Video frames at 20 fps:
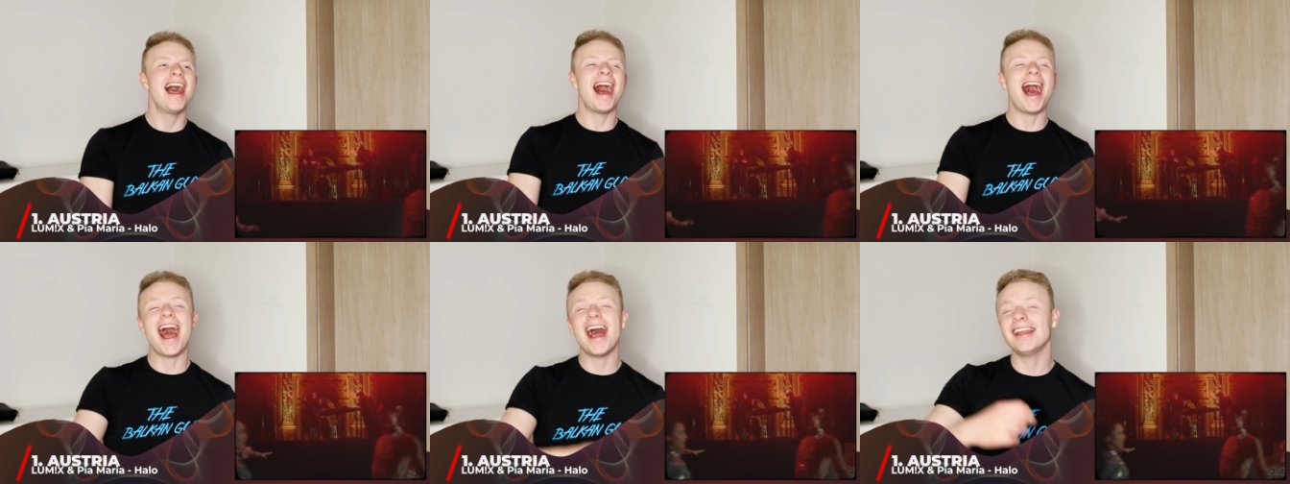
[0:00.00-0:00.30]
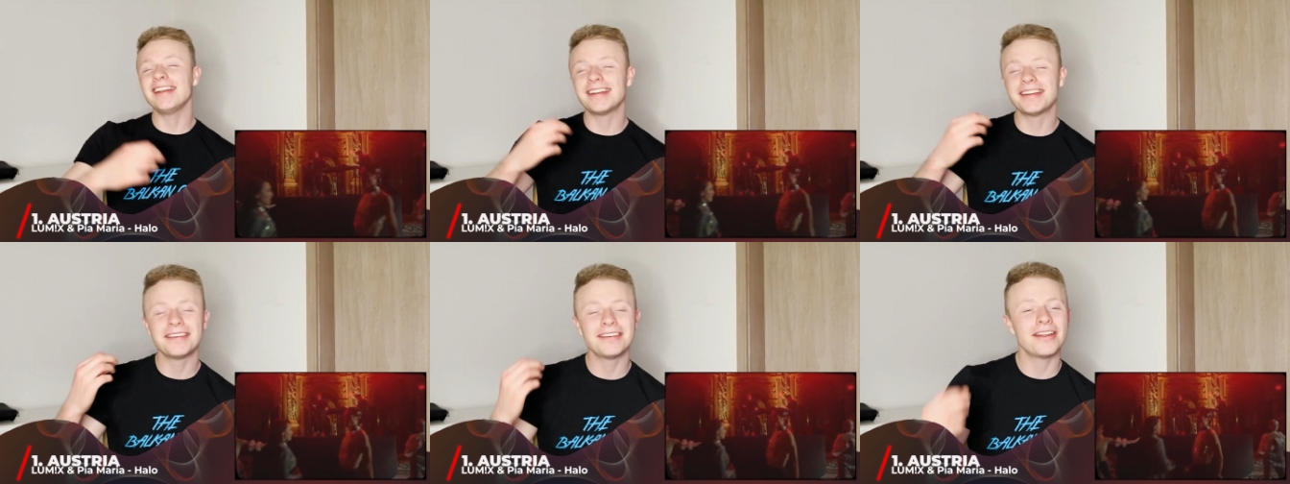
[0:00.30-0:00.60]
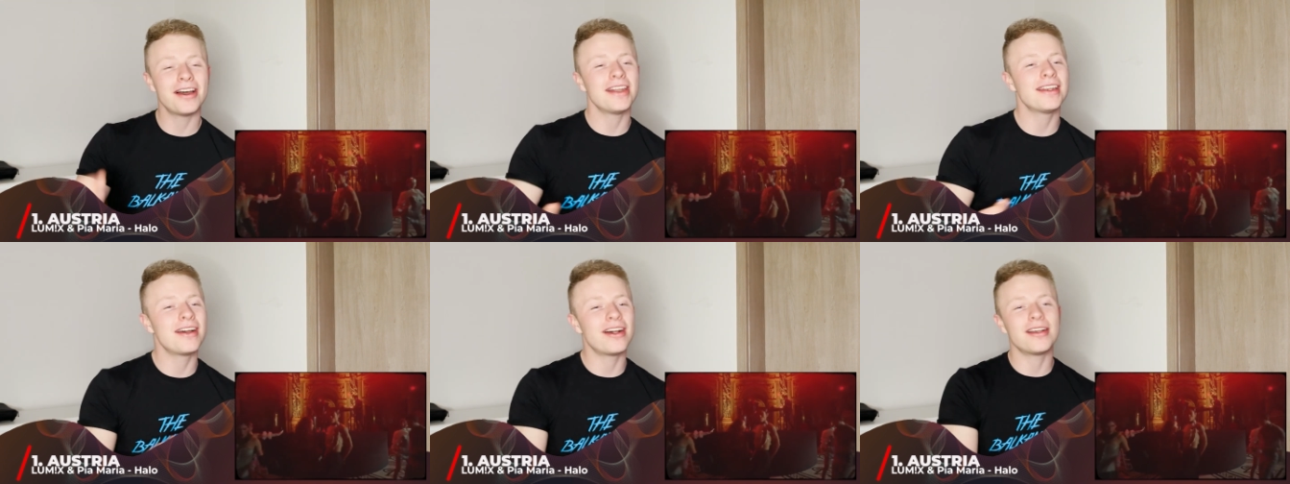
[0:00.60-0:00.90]
I did
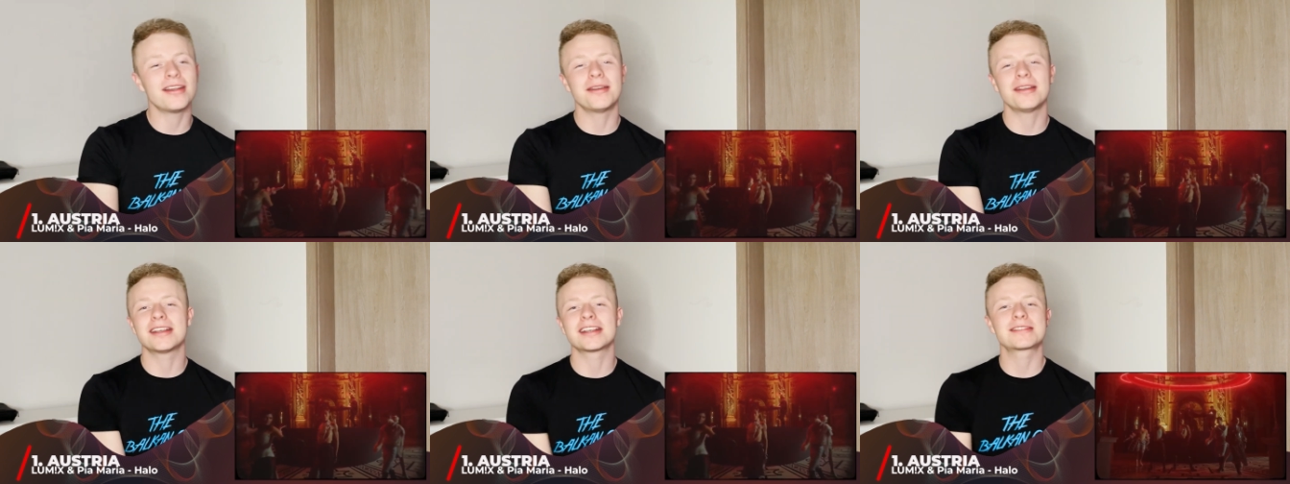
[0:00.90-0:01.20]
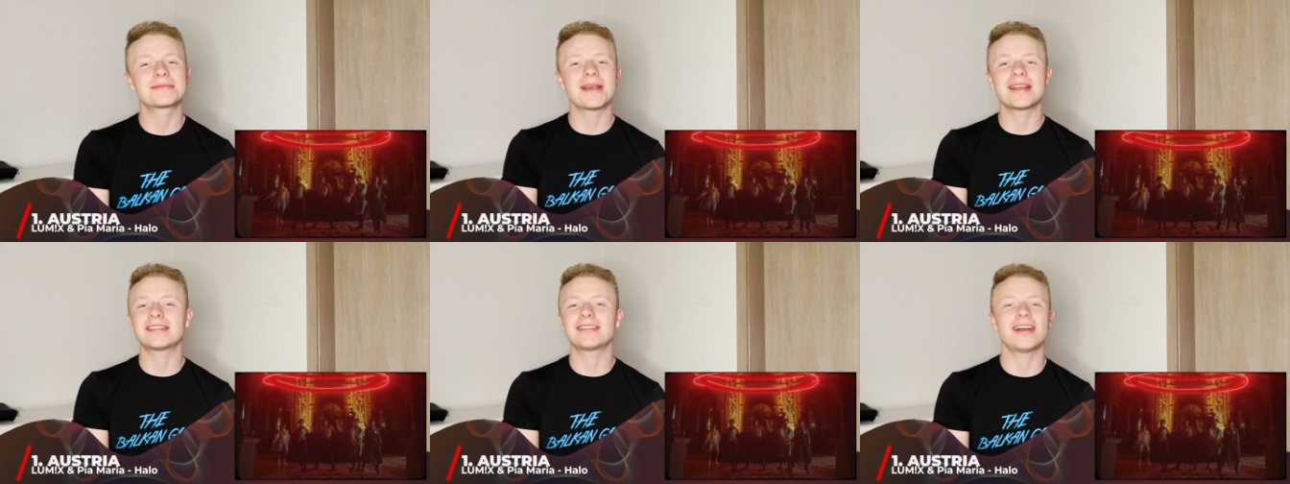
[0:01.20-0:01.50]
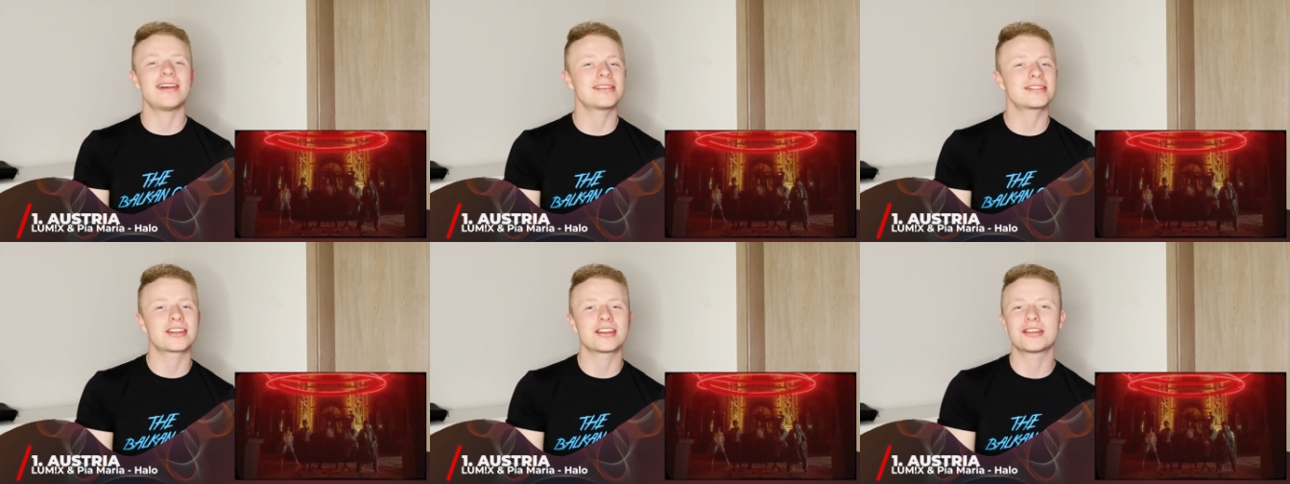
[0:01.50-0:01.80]
not expect
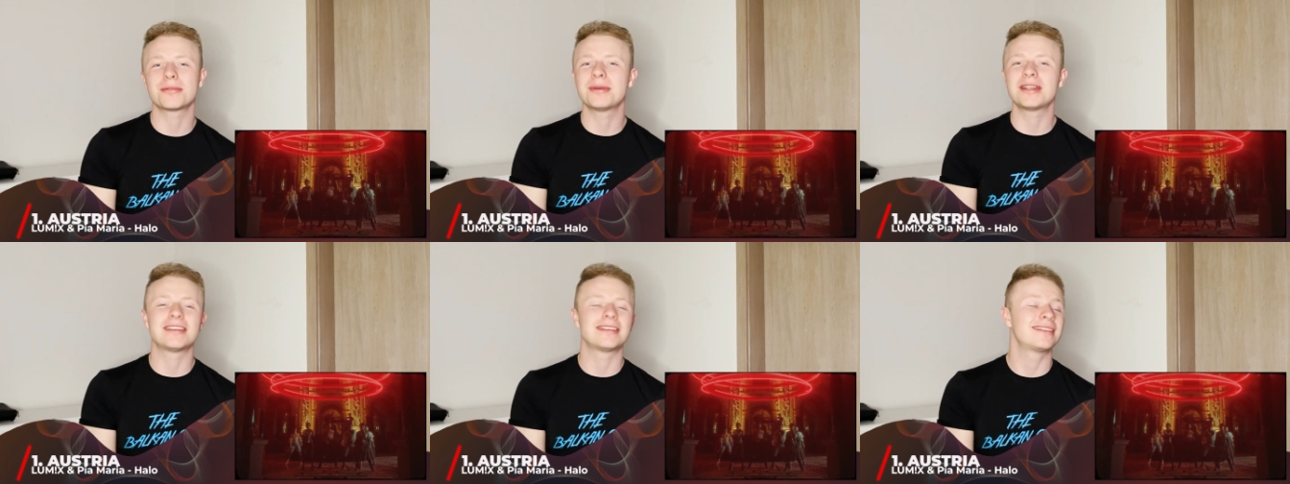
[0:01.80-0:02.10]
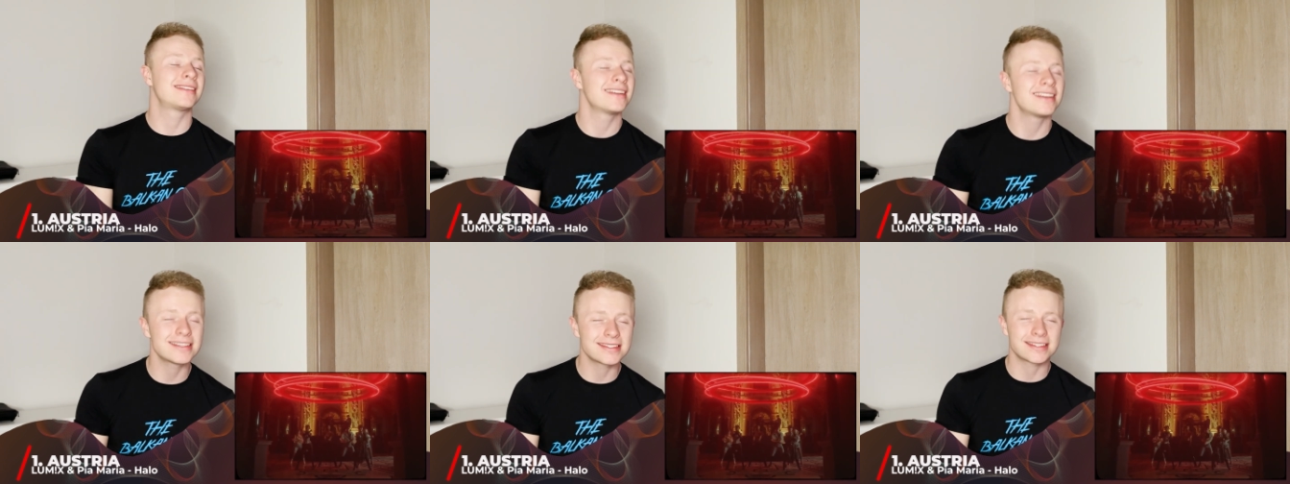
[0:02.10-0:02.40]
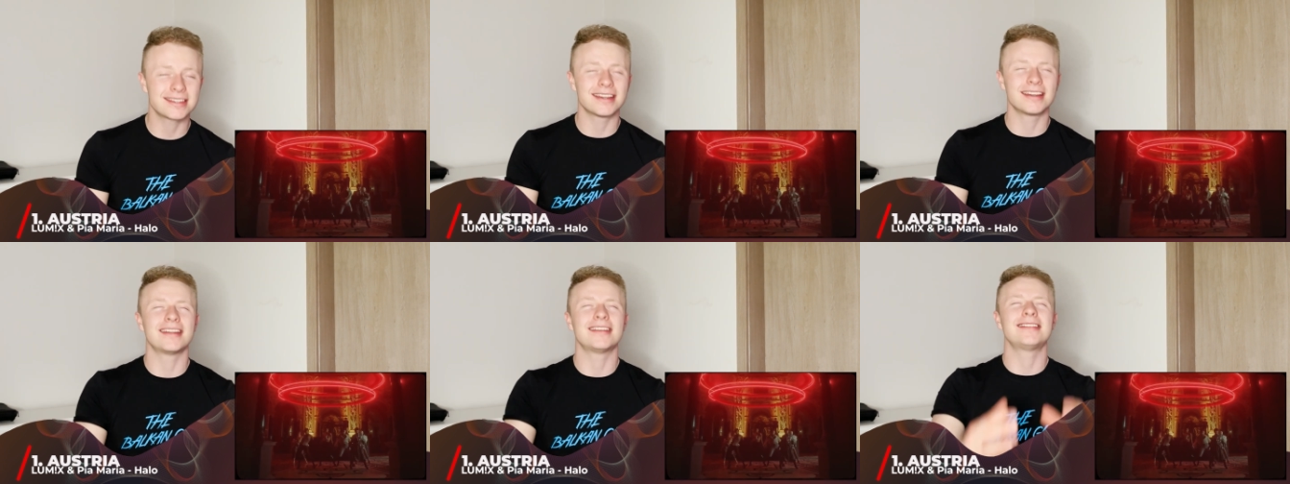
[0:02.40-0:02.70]
Austria to be this
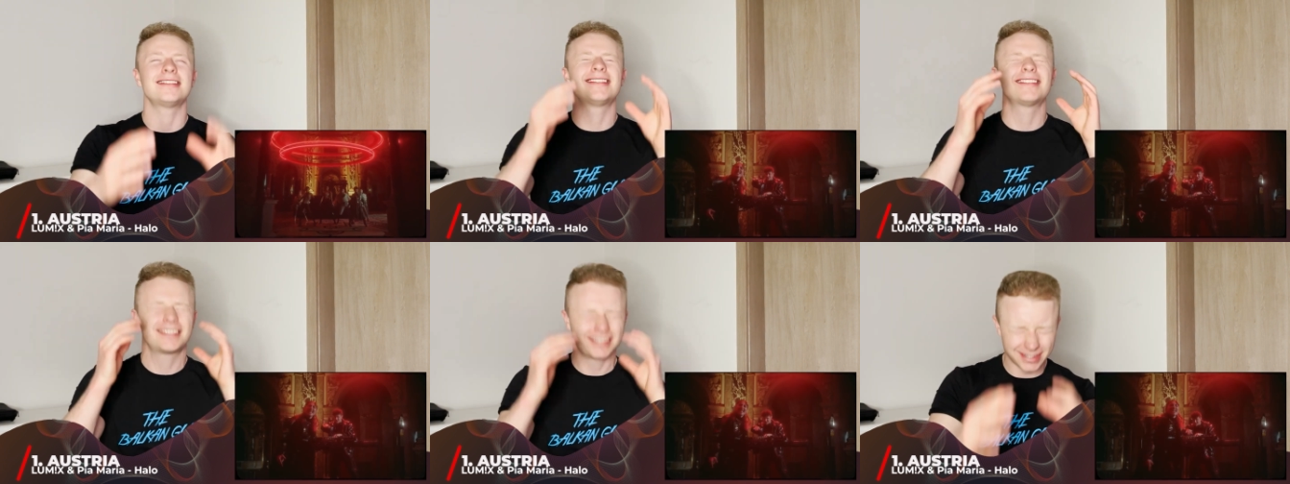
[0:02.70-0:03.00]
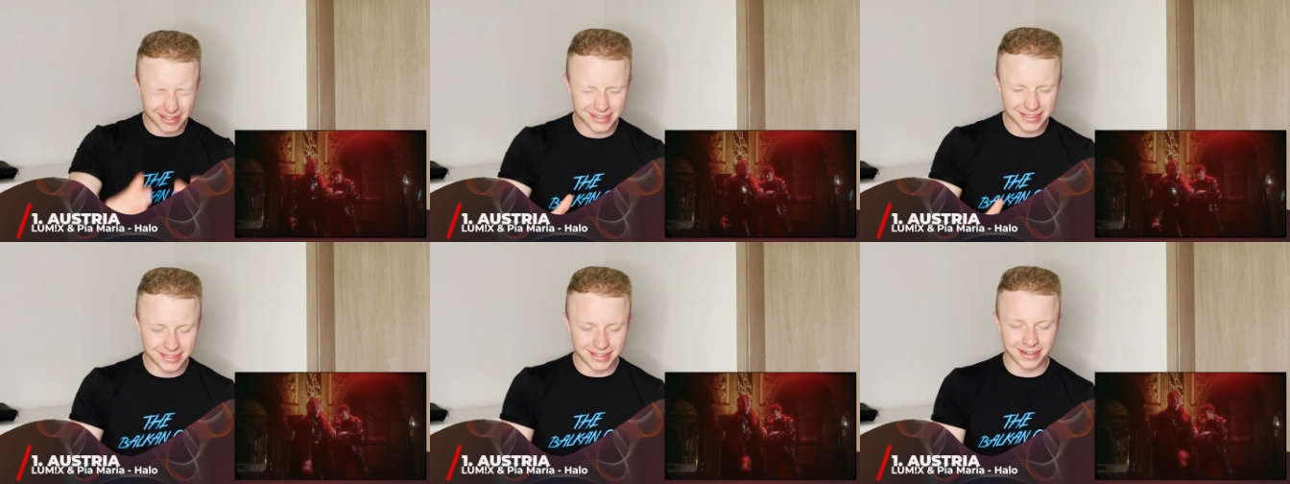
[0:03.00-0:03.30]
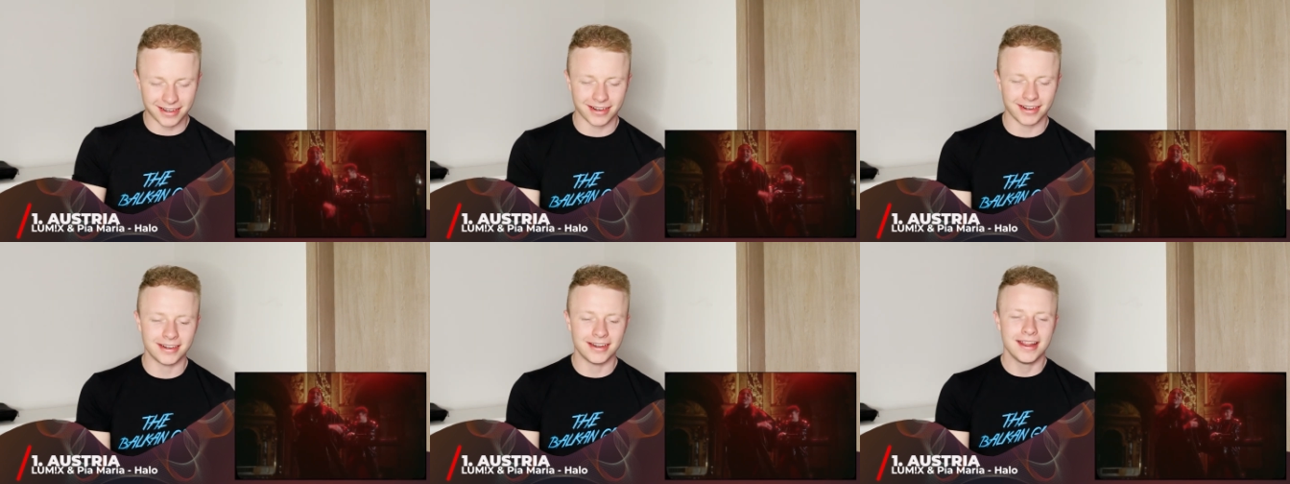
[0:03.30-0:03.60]
good this
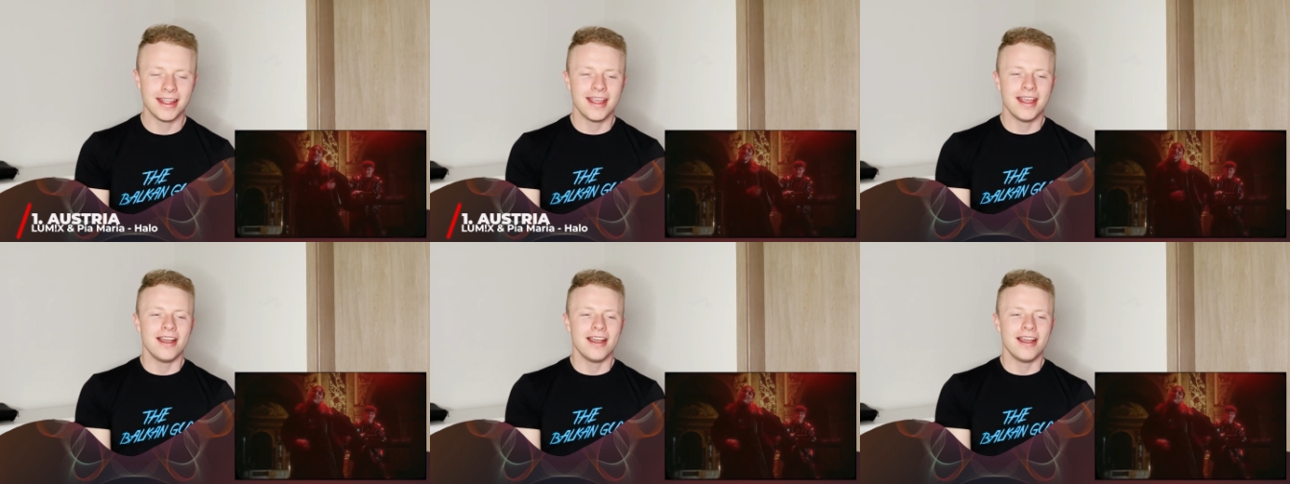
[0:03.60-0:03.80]
year.